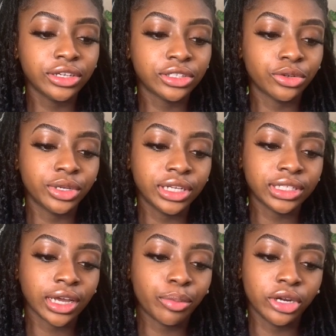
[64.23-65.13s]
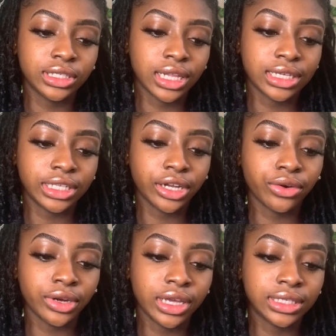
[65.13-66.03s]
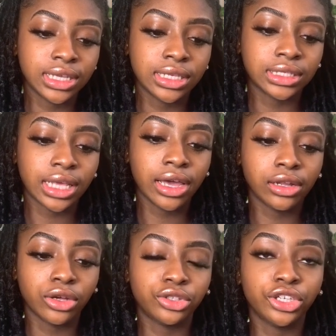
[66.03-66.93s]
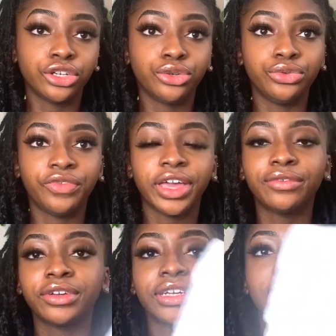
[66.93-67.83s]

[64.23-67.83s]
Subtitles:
so it is like a personalized sticker on it. It says, "Say hello to your new favorite."